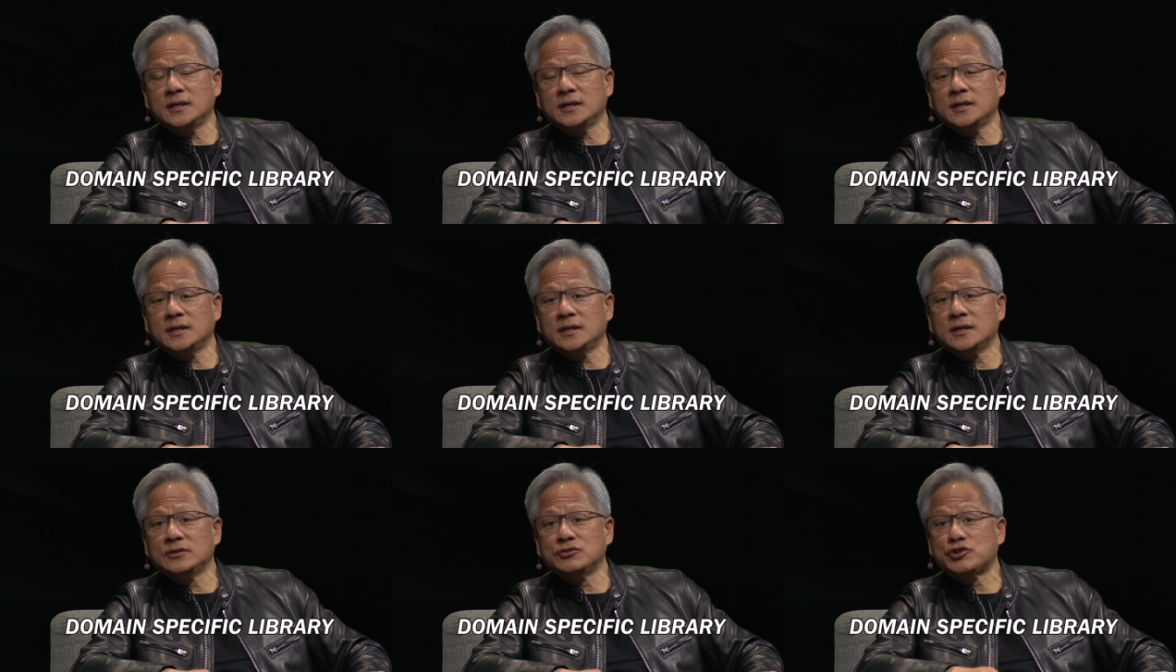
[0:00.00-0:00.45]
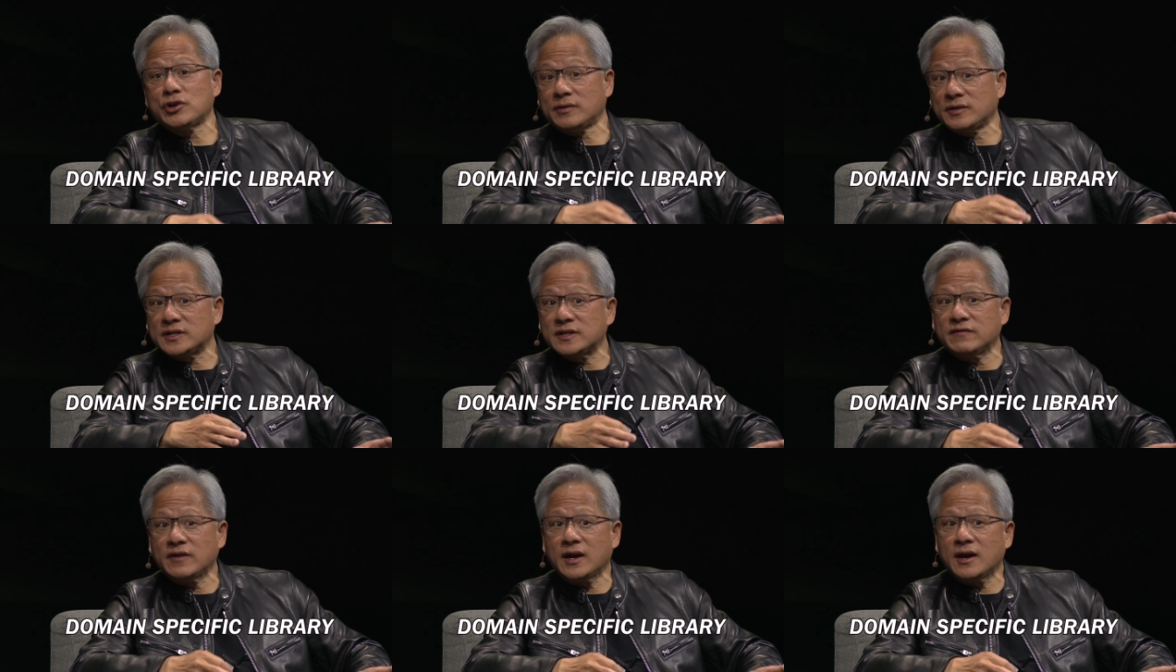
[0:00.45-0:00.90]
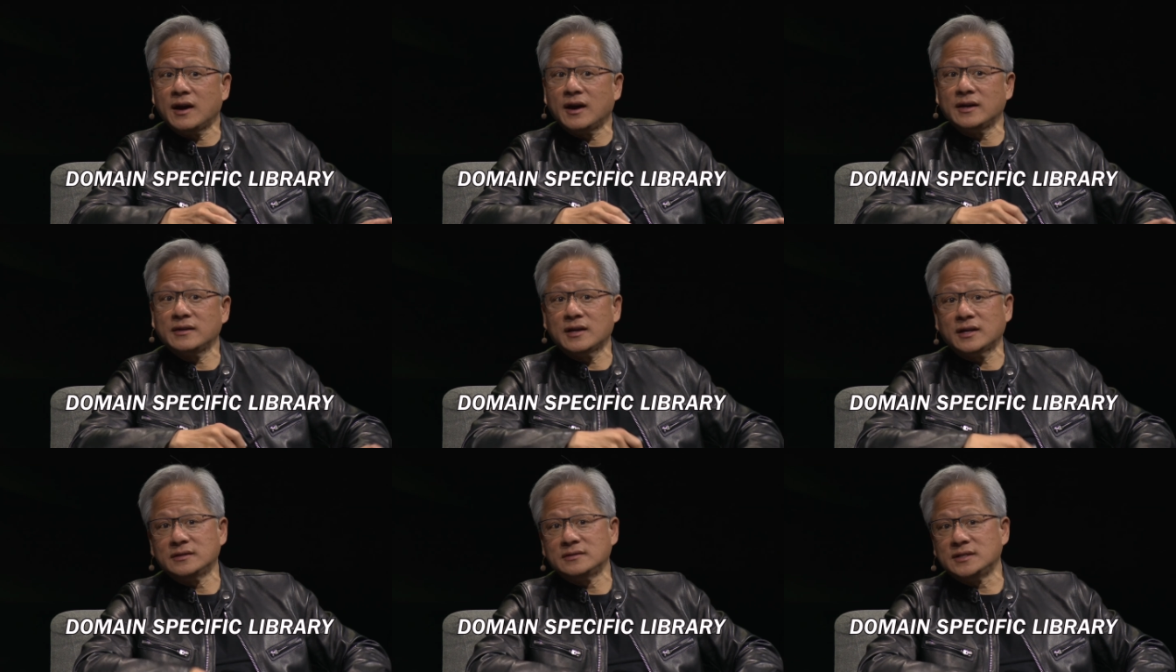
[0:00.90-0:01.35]
In generative
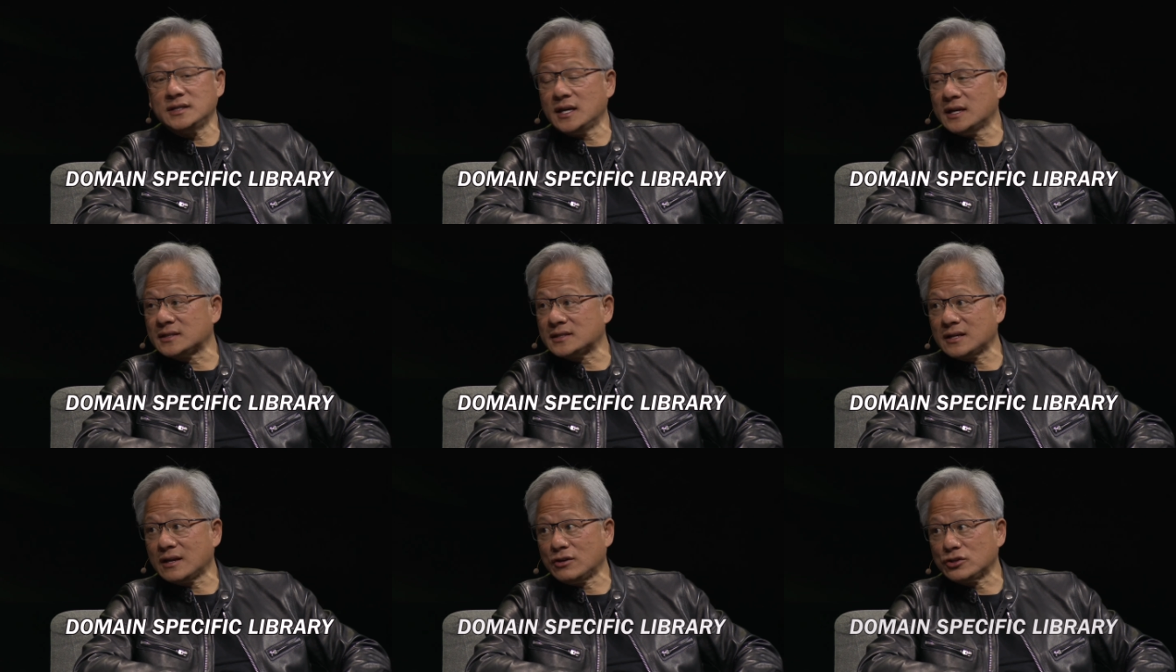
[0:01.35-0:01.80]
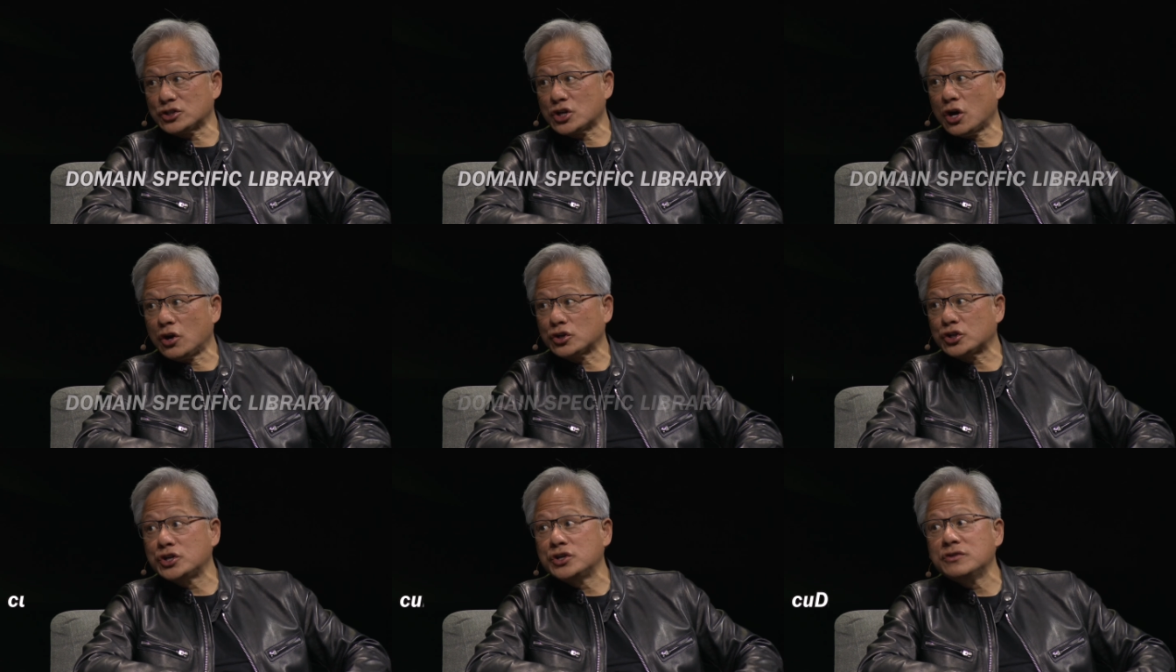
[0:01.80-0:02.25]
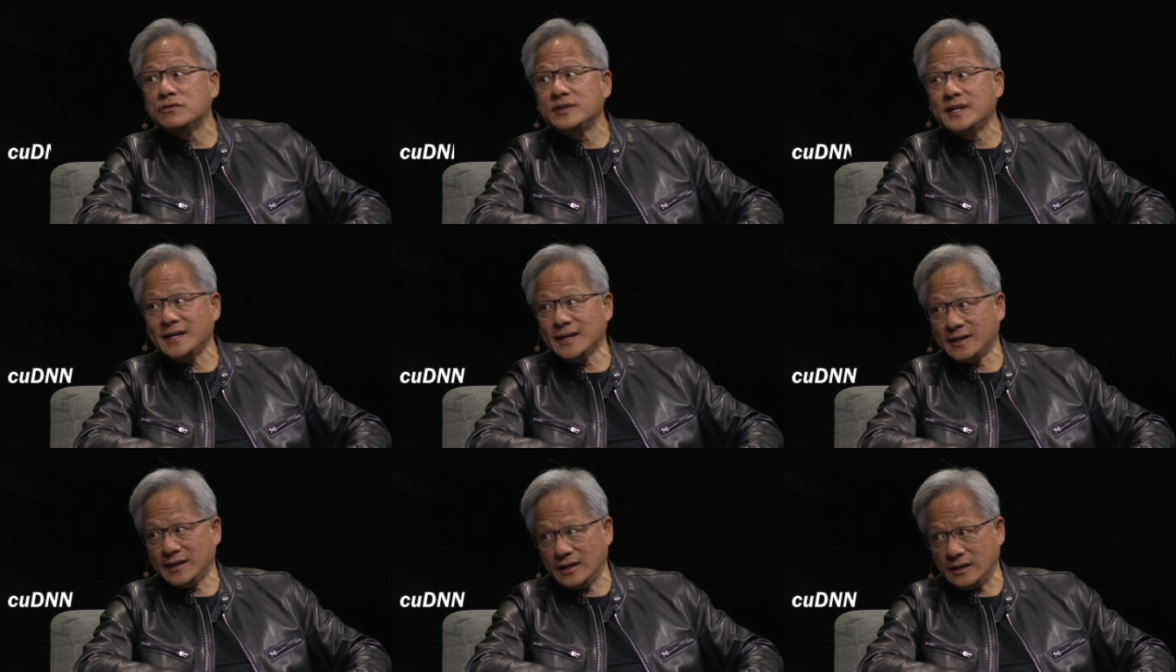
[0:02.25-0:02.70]
AI, that DSL is called
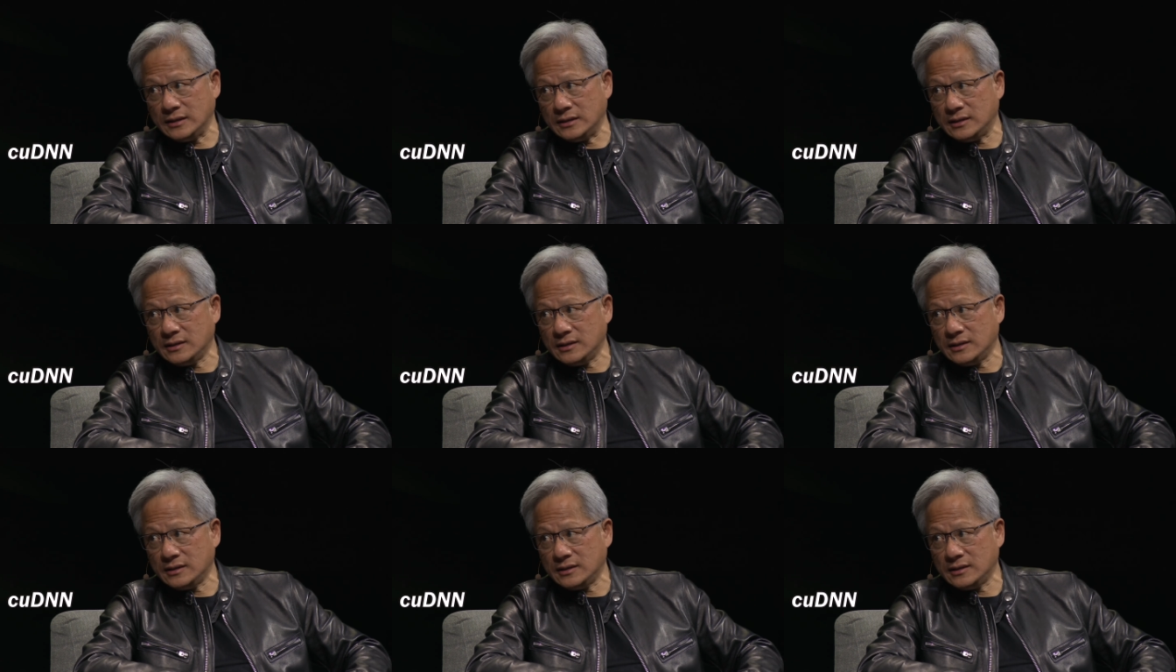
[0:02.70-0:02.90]
cuDNN.